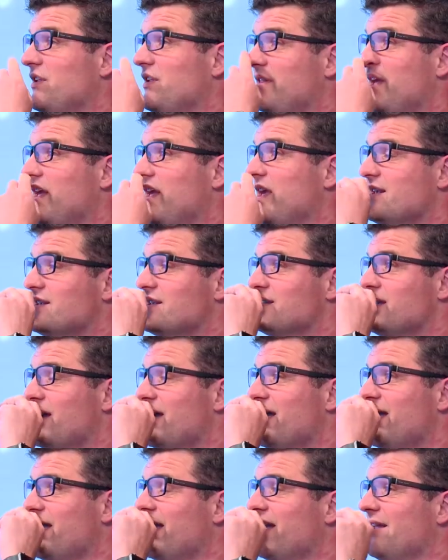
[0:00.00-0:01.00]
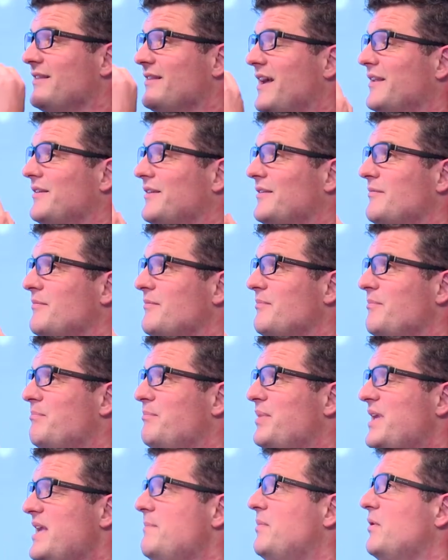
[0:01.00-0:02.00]
the things I, that
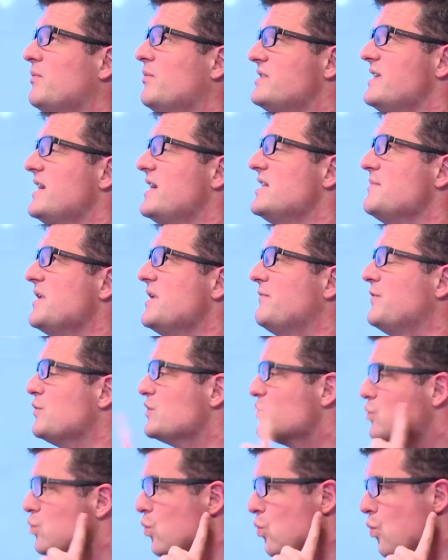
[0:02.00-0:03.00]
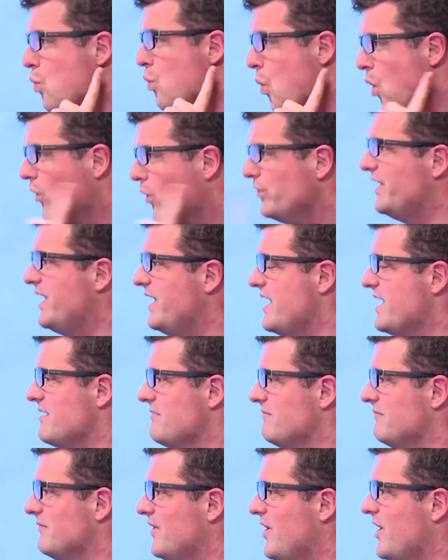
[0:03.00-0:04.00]
people would say to me if there was one thing
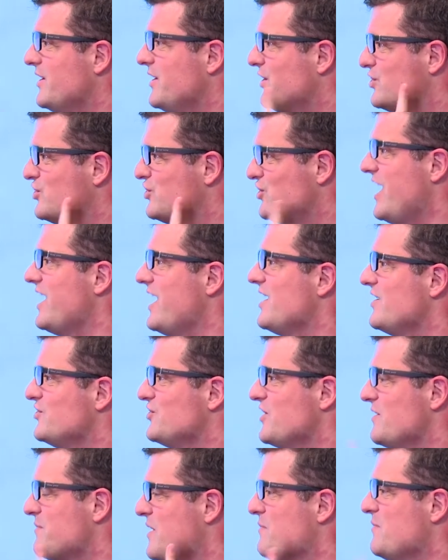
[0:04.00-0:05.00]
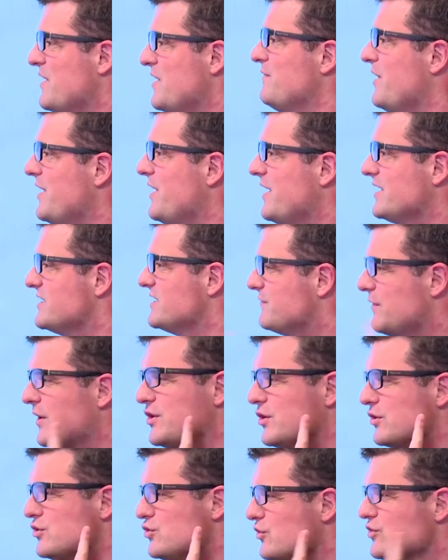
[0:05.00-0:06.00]
I could change about my finances, if I
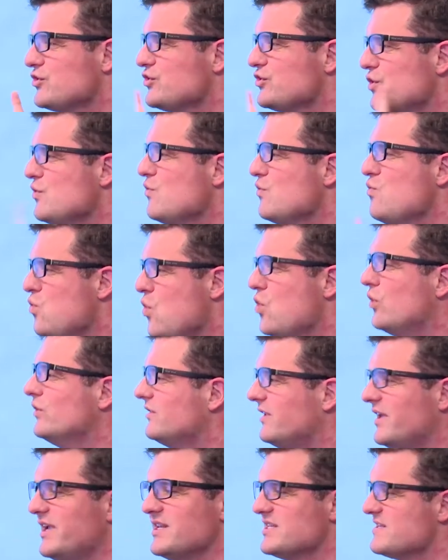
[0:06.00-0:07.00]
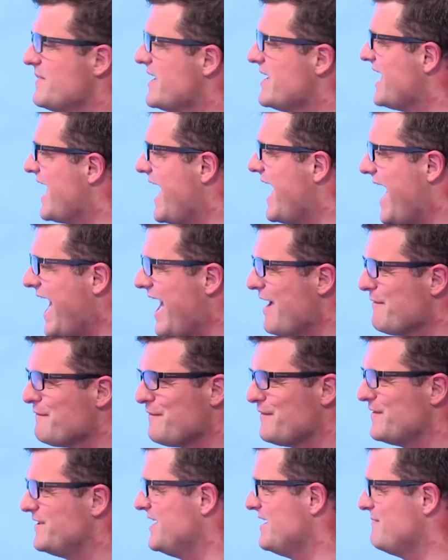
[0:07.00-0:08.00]
could just do one thing to make
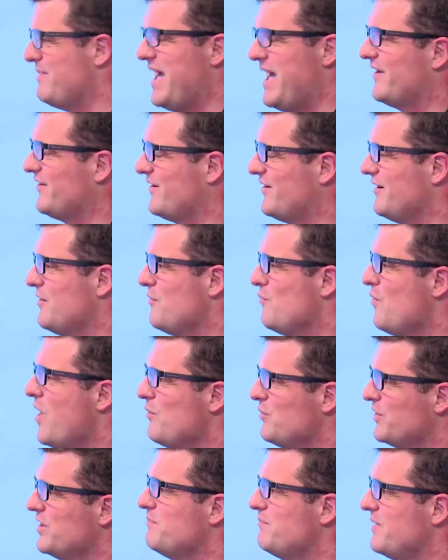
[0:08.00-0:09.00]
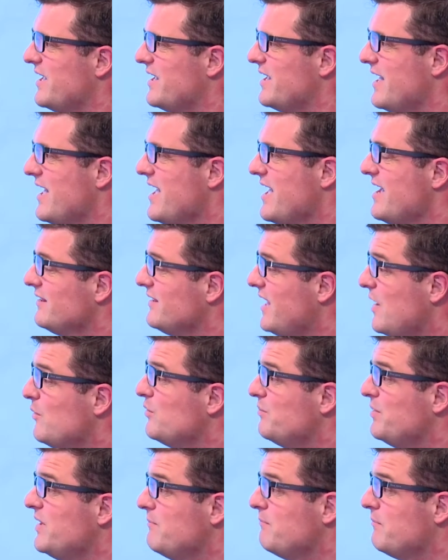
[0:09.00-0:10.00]
everything better, what would it be? That
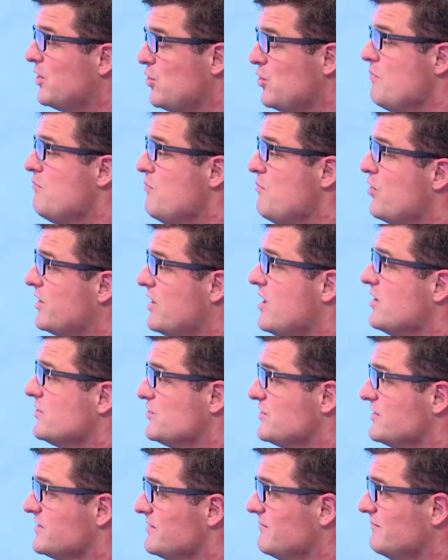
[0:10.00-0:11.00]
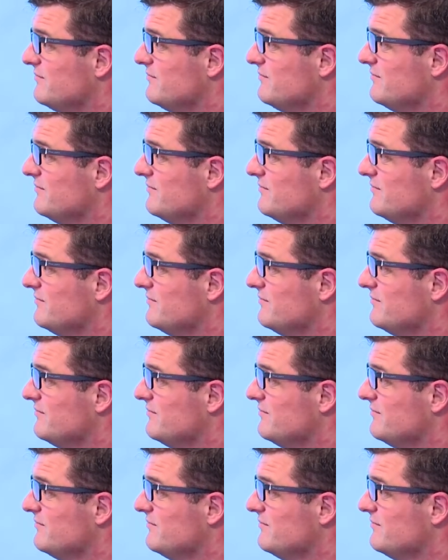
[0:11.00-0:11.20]
would be become more conscious.